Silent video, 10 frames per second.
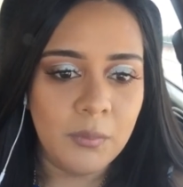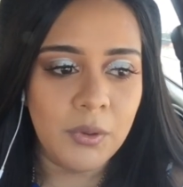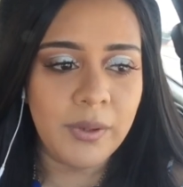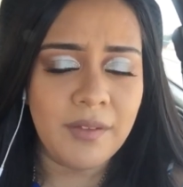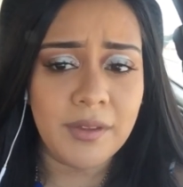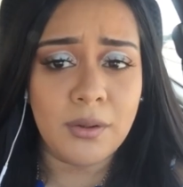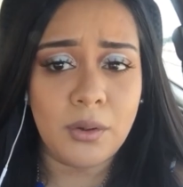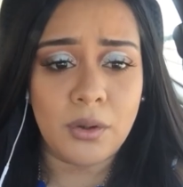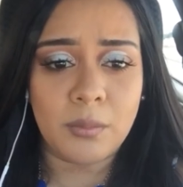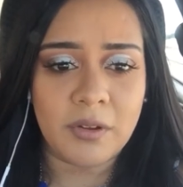But we have to
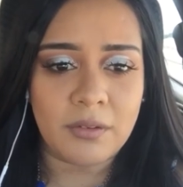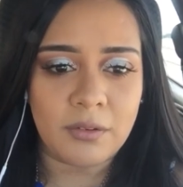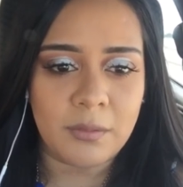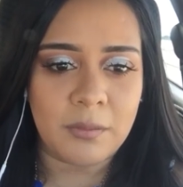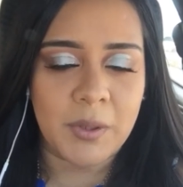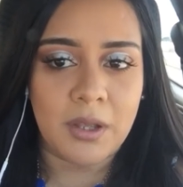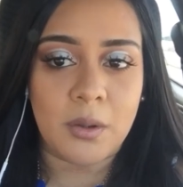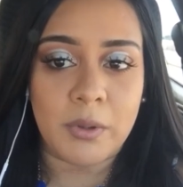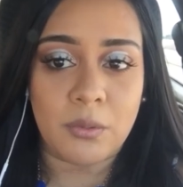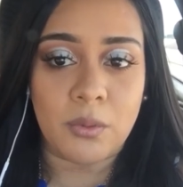go home because they're supposed to be
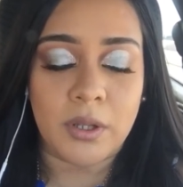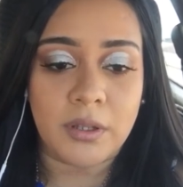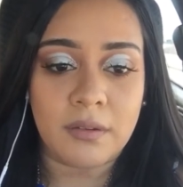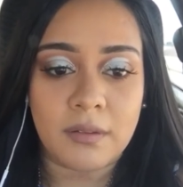at home at 1,